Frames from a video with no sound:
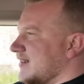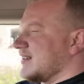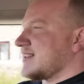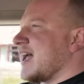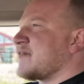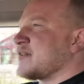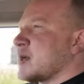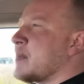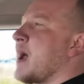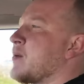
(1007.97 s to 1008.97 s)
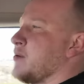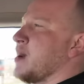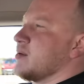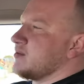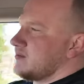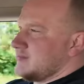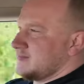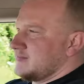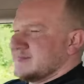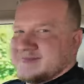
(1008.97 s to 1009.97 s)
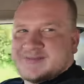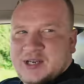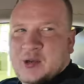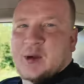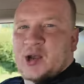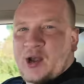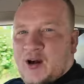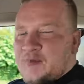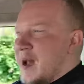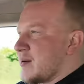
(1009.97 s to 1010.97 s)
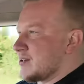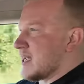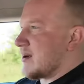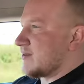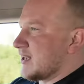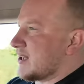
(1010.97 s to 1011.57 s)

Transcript: It's like having a power boat. You can put a lot of power down and